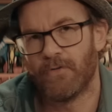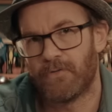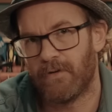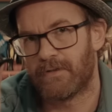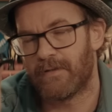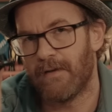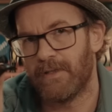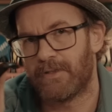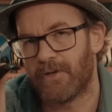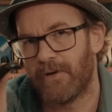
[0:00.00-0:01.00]
Go to
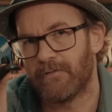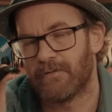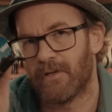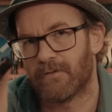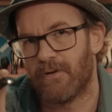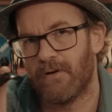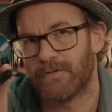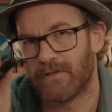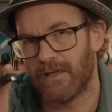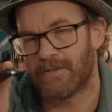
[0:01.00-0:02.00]

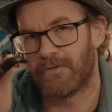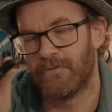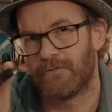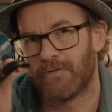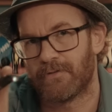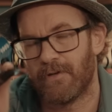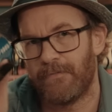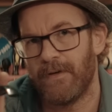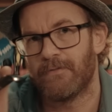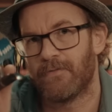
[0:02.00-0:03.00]

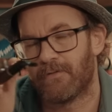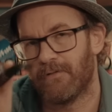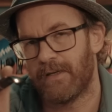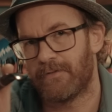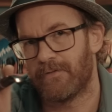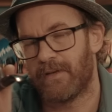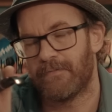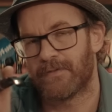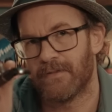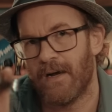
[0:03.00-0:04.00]
establishedtitles.com/twostrokestuffing to collect your
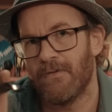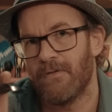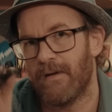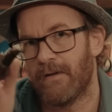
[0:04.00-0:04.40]
gifts now